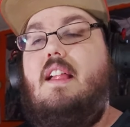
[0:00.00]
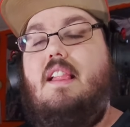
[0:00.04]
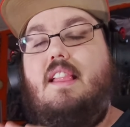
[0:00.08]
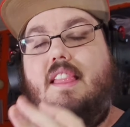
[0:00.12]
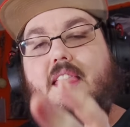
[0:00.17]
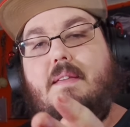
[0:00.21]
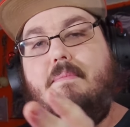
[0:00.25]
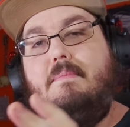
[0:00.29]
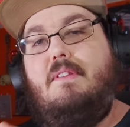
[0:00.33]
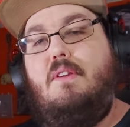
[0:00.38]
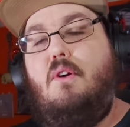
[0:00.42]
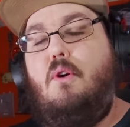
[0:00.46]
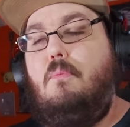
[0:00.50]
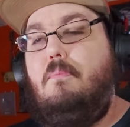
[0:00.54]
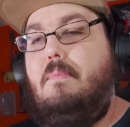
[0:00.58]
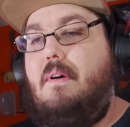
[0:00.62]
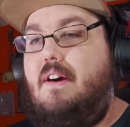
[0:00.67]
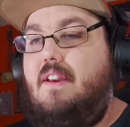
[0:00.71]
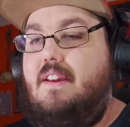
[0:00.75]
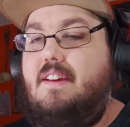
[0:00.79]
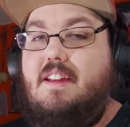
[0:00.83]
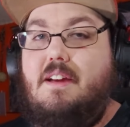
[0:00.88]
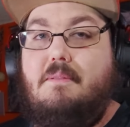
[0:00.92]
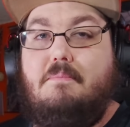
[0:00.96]
let me know
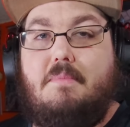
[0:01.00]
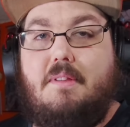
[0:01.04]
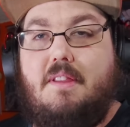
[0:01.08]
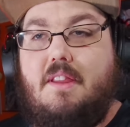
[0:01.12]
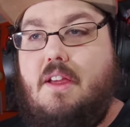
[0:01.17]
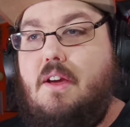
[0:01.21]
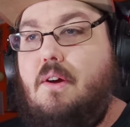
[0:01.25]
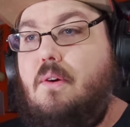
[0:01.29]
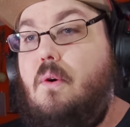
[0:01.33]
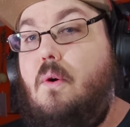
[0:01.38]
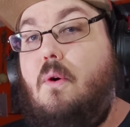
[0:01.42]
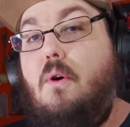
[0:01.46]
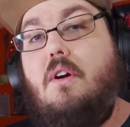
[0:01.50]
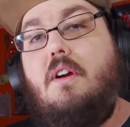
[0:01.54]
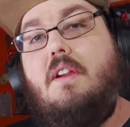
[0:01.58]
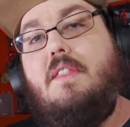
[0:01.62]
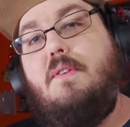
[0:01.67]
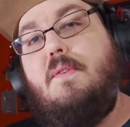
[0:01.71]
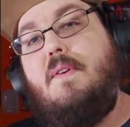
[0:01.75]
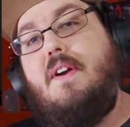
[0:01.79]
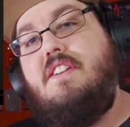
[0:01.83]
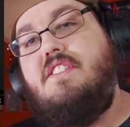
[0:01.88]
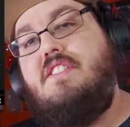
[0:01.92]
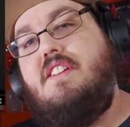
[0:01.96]
about it down below or in
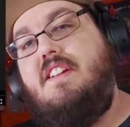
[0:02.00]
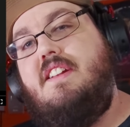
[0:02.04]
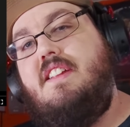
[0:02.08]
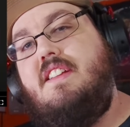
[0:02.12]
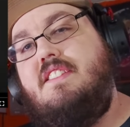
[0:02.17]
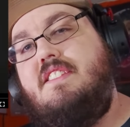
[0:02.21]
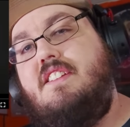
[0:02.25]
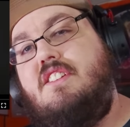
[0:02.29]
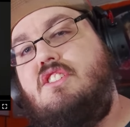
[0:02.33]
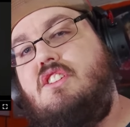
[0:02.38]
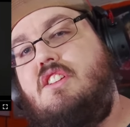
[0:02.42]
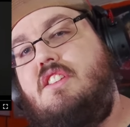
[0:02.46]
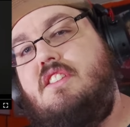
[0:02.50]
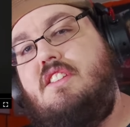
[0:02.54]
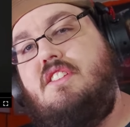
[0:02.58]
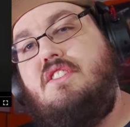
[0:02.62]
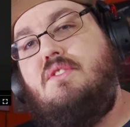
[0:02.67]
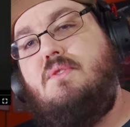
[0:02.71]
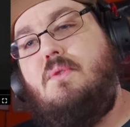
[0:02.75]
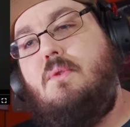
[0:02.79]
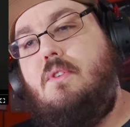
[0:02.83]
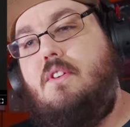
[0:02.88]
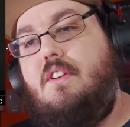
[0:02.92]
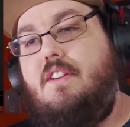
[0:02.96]
the reaction idea section on
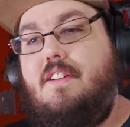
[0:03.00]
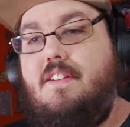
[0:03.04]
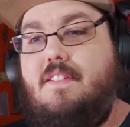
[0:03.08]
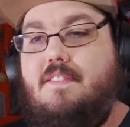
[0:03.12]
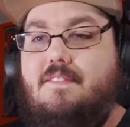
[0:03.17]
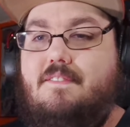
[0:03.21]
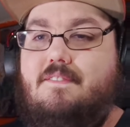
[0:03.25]
Discord.